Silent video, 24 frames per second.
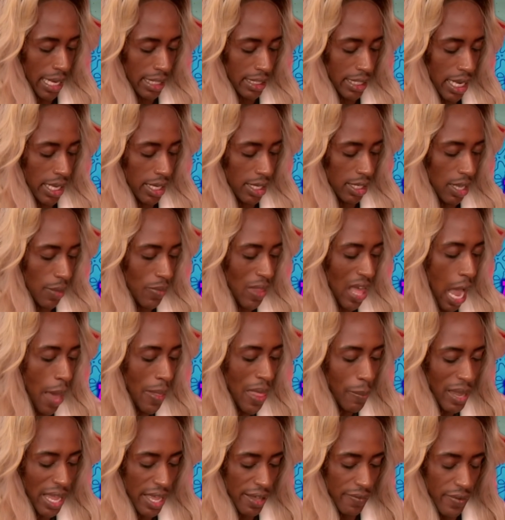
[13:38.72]
China. I'm not, I'm not
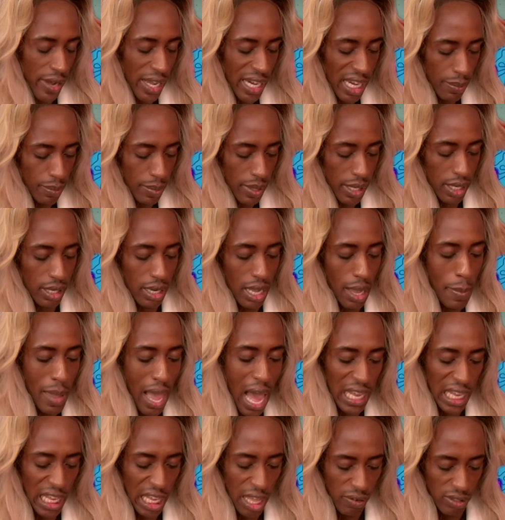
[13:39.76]
being funny, but I mean, I
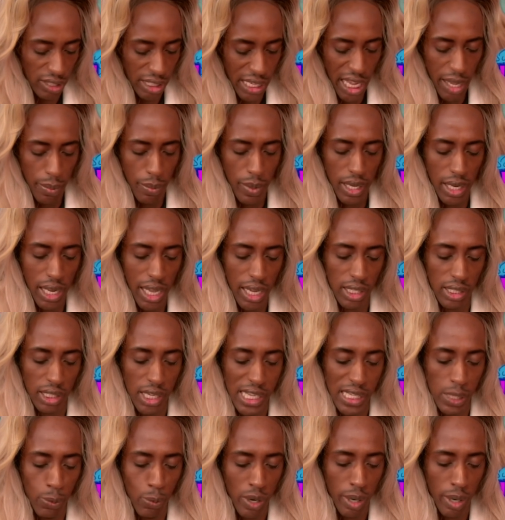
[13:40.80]
love Shea, but like, she doesn't wear